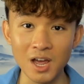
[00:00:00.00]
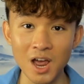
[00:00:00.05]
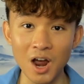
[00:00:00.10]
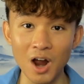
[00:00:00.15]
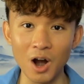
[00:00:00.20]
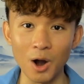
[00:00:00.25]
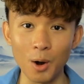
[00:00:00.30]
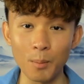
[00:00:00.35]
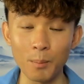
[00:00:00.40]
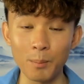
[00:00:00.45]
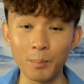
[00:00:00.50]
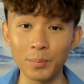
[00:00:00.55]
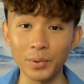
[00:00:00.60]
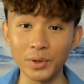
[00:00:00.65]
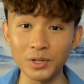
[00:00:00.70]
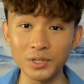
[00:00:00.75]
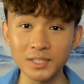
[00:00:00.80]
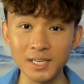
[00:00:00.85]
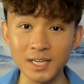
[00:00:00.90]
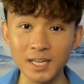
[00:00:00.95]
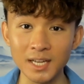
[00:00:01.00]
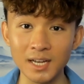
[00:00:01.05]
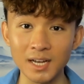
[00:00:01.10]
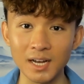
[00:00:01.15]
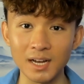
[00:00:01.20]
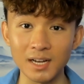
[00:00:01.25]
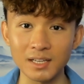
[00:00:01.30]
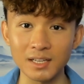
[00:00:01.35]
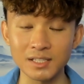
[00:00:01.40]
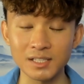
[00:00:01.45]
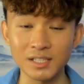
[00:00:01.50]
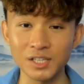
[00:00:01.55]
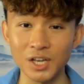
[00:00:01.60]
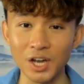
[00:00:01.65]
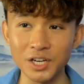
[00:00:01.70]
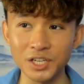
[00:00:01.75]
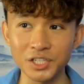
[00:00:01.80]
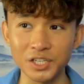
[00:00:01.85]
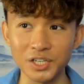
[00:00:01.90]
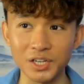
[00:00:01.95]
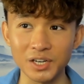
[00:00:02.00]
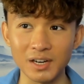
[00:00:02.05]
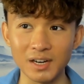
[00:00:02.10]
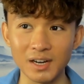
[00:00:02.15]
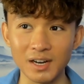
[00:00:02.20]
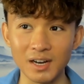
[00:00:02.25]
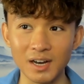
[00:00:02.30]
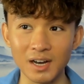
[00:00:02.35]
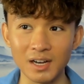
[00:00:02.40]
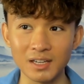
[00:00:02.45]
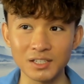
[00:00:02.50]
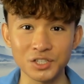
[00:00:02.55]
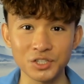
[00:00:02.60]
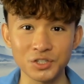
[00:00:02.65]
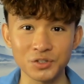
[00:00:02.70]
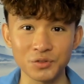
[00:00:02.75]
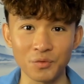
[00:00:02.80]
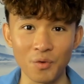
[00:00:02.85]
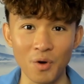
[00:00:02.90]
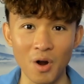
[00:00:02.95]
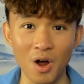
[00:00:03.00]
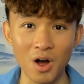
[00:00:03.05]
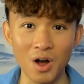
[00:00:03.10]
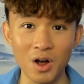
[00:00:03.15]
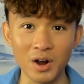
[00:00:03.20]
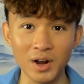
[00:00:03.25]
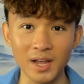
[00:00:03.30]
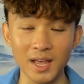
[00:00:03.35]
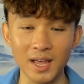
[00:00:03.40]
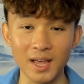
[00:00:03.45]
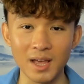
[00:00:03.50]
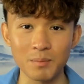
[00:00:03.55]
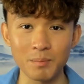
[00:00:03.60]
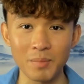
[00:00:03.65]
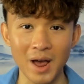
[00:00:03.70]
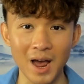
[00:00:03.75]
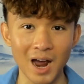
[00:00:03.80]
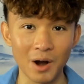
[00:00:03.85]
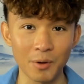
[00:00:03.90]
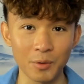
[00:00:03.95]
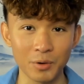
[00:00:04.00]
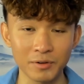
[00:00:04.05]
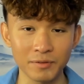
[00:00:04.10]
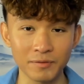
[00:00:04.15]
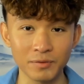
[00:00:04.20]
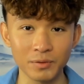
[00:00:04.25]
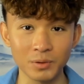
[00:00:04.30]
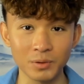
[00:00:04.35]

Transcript: are building such a strong and powerful